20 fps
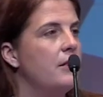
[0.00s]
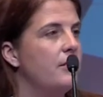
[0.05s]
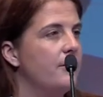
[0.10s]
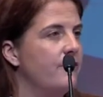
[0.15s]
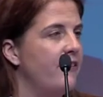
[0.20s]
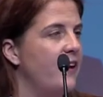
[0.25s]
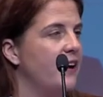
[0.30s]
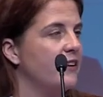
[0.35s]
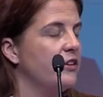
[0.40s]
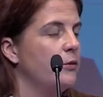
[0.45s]
The
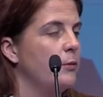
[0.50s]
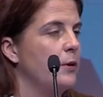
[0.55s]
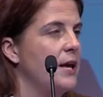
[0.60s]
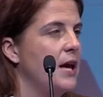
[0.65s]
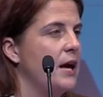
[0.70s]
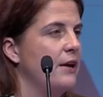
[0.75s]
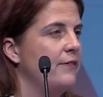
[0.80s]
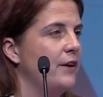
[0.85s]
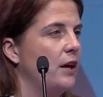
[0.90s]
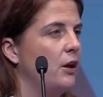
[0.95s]
fact that we
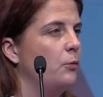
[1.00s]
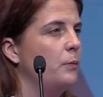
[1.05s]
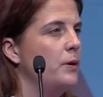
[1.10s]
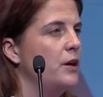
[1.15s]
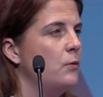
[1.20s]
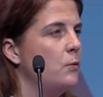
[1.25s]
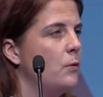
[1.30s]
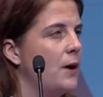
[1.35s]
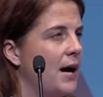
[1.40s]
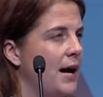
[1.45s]
have
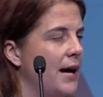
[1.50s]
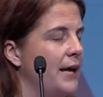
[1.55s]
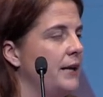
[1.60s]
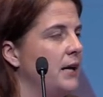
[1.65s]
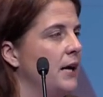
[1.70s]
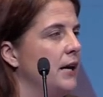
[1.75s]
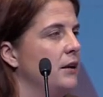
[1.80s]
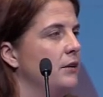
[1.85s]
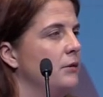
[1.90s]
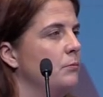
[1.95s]
LP-WAN
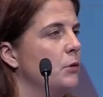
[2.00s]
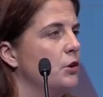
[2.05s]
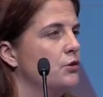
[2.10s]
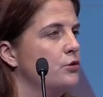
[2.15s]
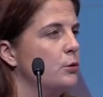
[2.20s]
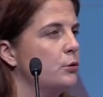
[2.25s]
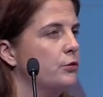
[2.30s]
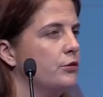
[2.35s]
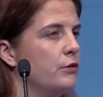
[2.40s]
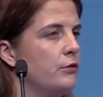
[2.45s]
and
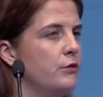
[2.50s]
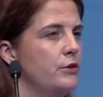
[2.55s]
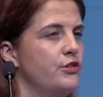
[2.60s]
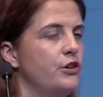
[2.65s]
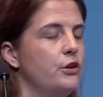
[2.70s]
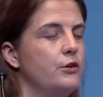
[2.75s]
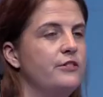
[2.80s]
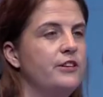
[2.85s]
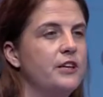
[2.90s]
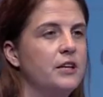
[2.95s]
modules are
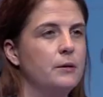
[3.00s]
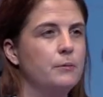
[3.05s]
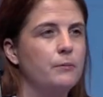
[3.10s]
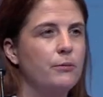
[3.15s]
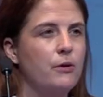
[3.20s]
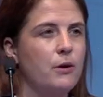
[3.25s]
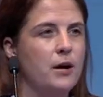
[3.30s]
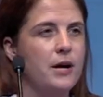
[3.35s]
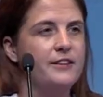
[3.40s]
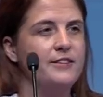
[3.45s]
reducing in
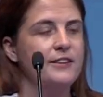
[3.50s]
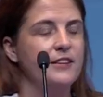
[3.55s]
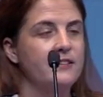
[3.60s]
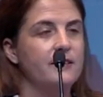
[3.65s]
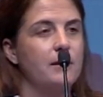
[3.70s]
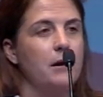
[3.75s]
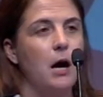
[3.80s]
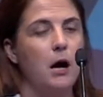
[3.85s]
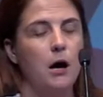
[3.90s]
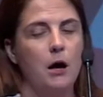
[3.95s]
price
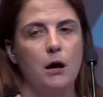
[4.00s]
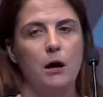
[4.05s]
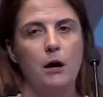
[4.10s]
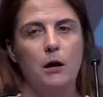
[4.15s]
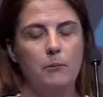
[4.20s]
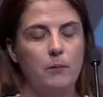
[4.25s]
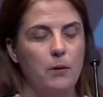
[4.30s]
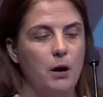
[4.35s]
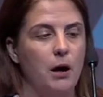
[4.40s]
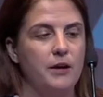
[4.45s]
is um,